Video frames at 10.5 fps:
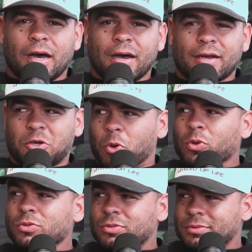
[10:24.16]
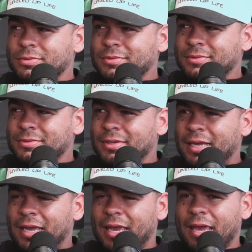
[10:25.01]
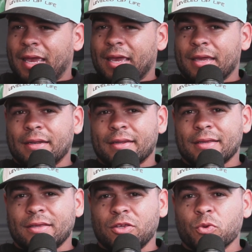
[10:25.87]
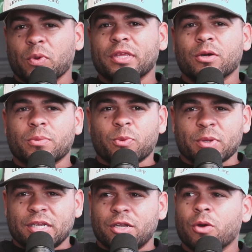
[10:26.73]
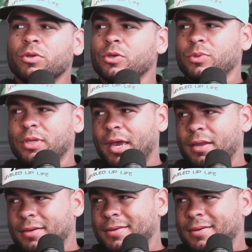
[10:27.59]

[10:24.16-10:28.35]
goals, and you really don't really know you yet.